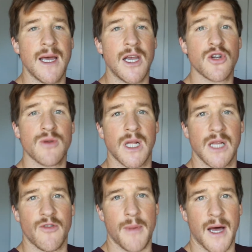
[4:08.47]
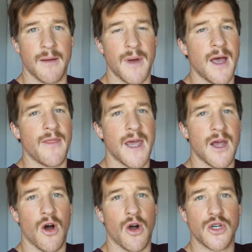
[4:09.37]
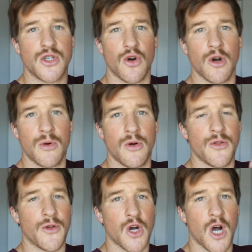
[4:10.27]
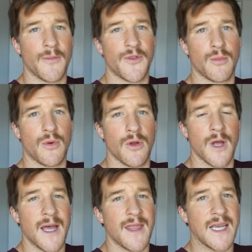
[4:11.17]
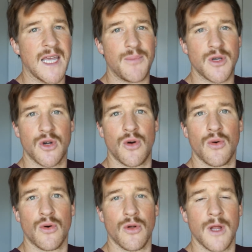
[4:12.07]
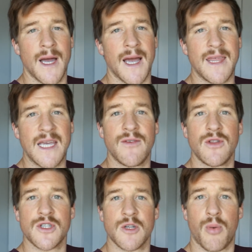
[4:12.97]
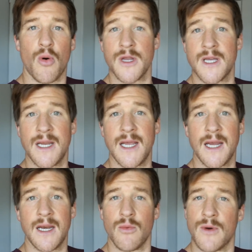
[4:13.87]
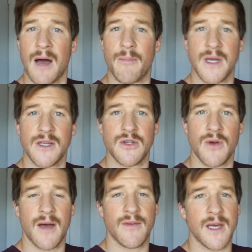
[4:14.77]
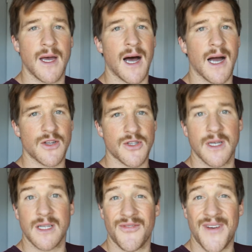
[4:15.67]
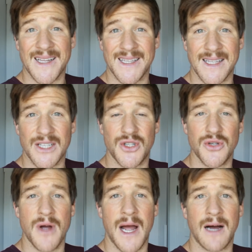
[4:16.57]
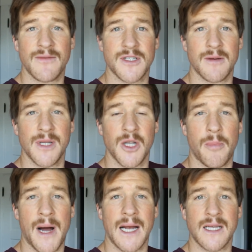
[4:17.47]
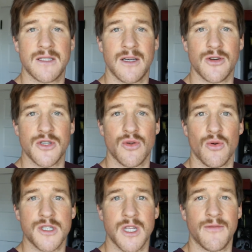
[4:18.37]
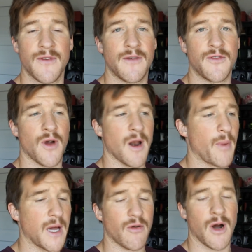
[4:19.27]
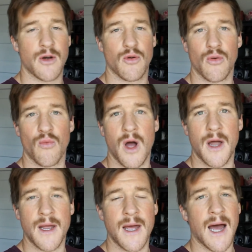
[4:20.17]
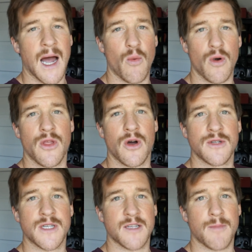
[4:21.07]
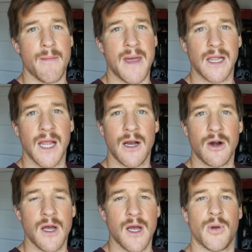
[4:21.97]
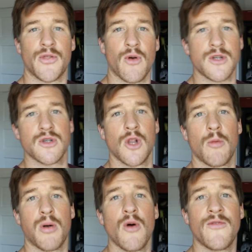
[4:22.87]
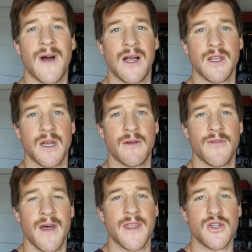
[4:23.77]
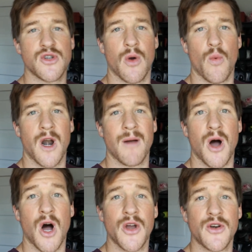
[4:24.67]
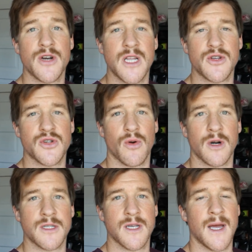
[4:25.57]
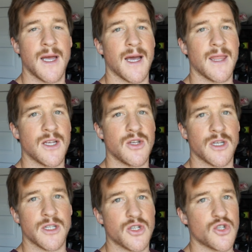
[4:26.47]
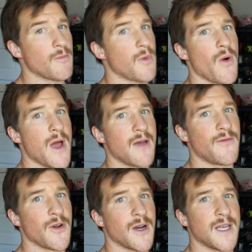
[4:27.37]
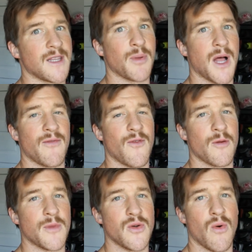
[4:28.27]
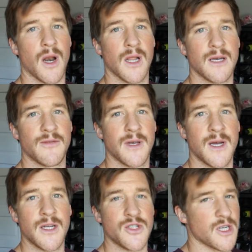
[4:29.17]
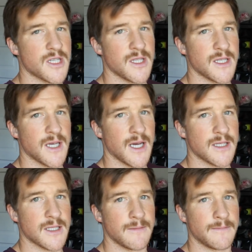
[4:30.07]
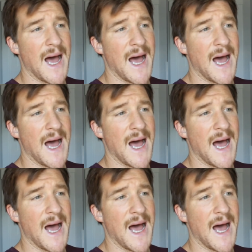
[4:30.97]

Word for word: Here's what I love about them. They are durable, they're comfortable, they keep you cool, and they give you the support you need without being too heavy. I also like the fact that they do have some little pockets there to store stuff if you're on a bike ride or a run. I wear those as my main layer, but they're also low profile enough that you can wear them underneath shorts and then you can strip them away if you're gonna hit the platform and you wanna lift just in the tights.